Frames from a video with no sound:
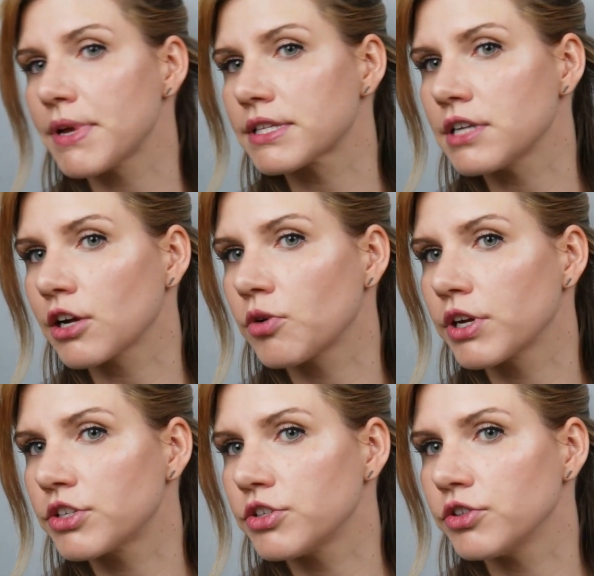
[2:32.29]
It's not
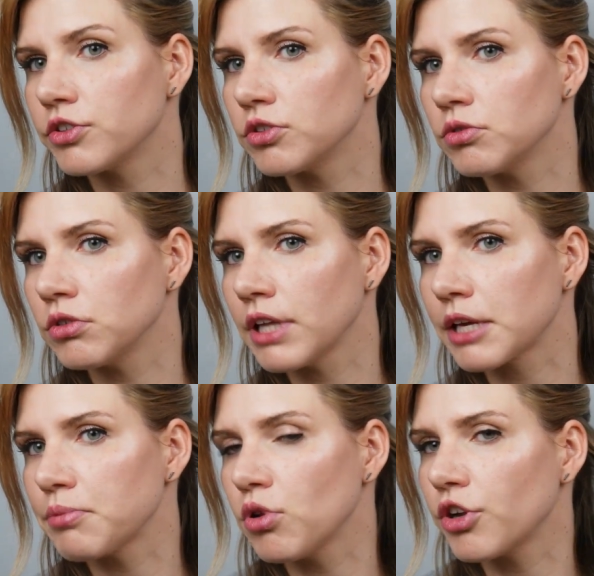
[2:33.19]
going to
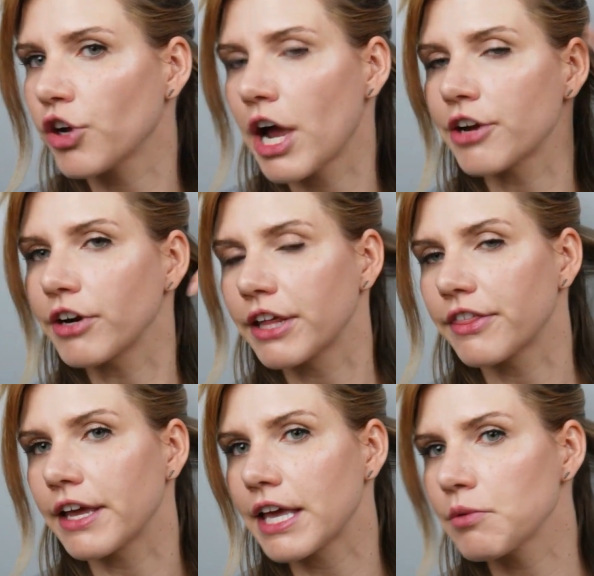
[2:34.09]
like pull on your head or
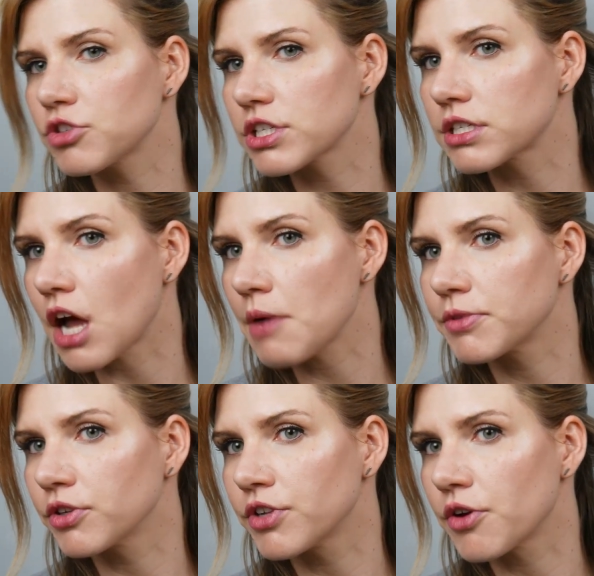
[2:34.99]
anything. It will just
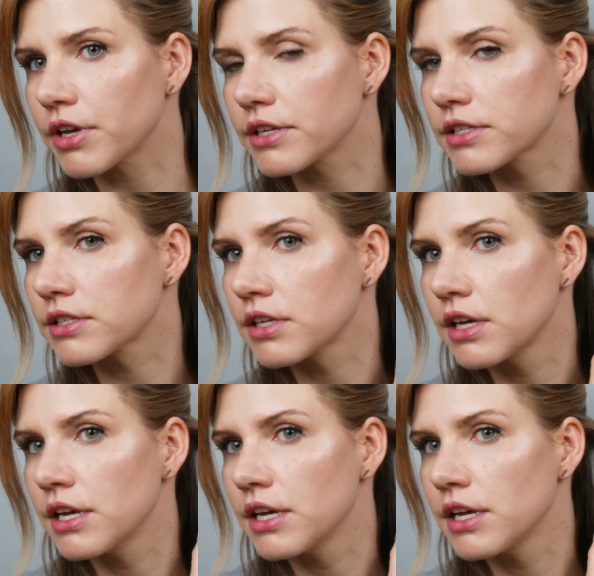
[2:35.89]
stop, you'll notice.